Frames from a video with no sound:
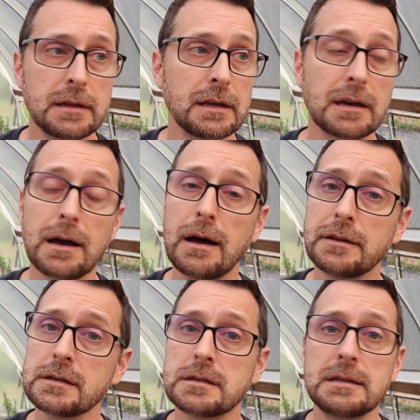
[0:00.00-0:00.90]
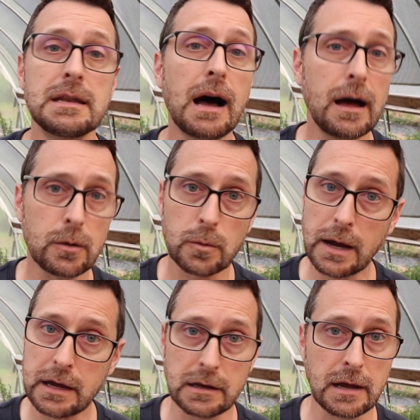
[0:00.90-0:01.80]
that God does not
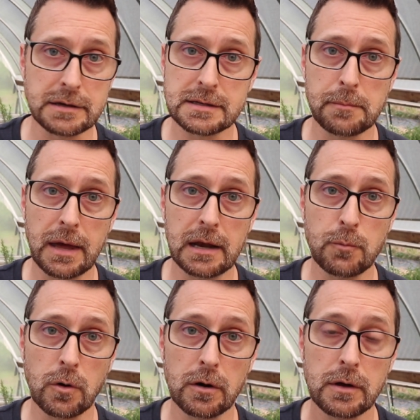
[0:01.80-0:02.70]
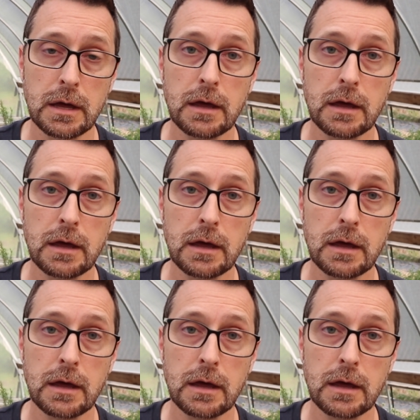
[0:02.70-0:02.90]
recognize them anymore.